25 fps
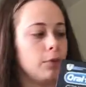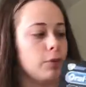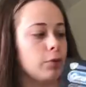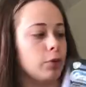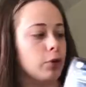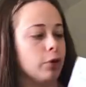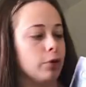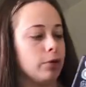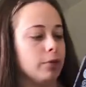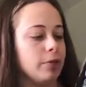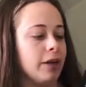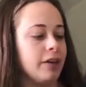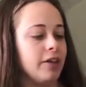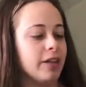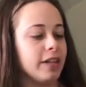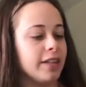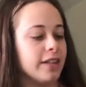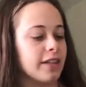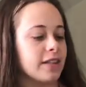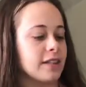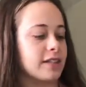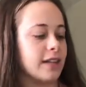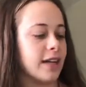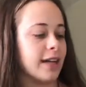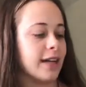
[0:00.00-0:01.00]
But apparently
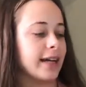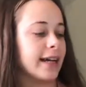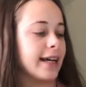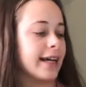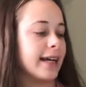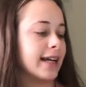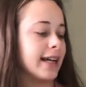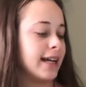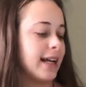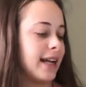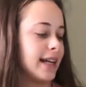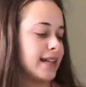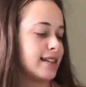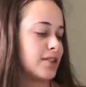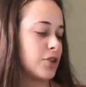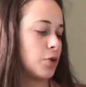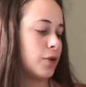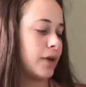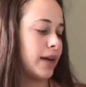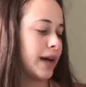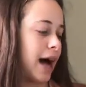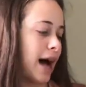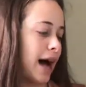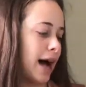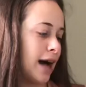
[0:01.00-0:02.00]
this like, it connects to
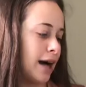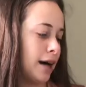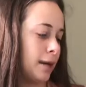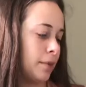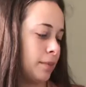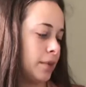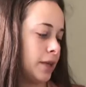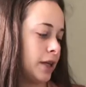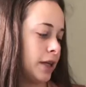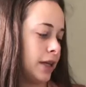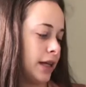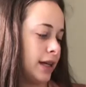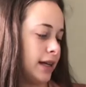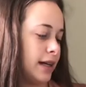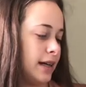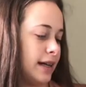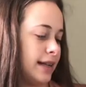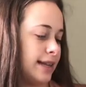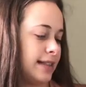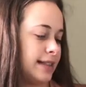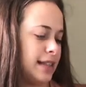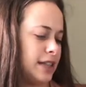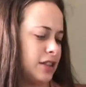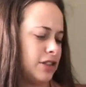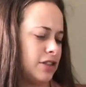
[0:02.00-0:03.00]
an app
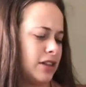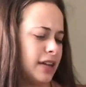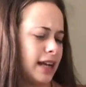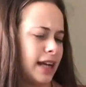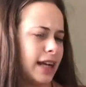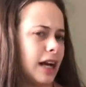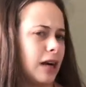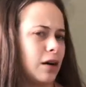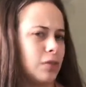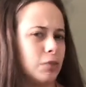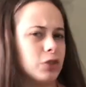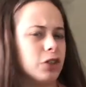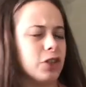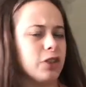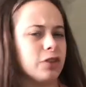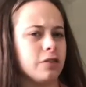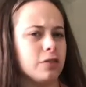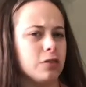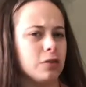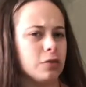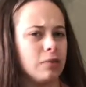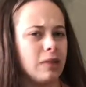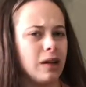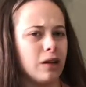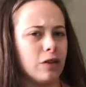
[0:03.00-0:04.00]
and it tells you like how much of
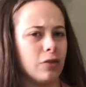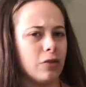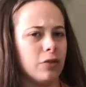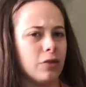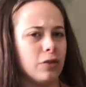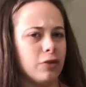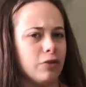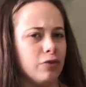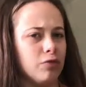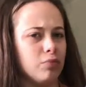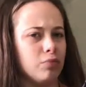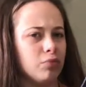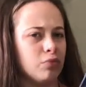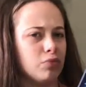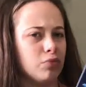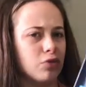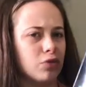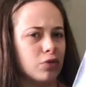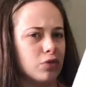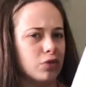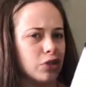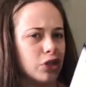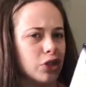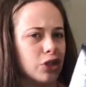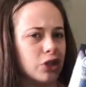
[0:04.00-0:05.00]
your mouth you've
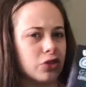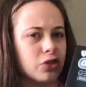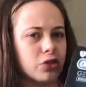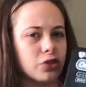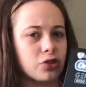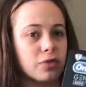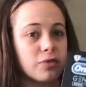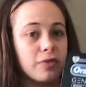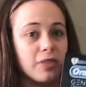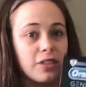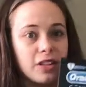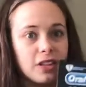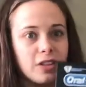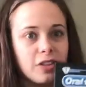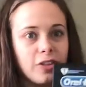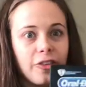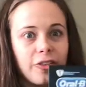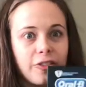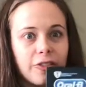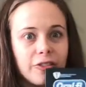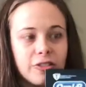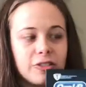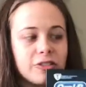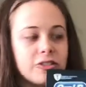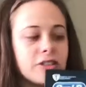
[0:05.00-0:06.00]
brushed or something
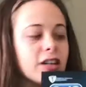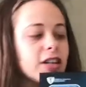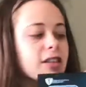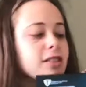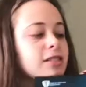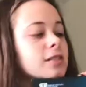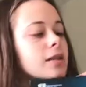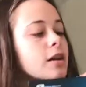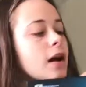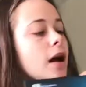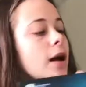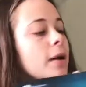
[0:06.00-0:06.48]
along those lines.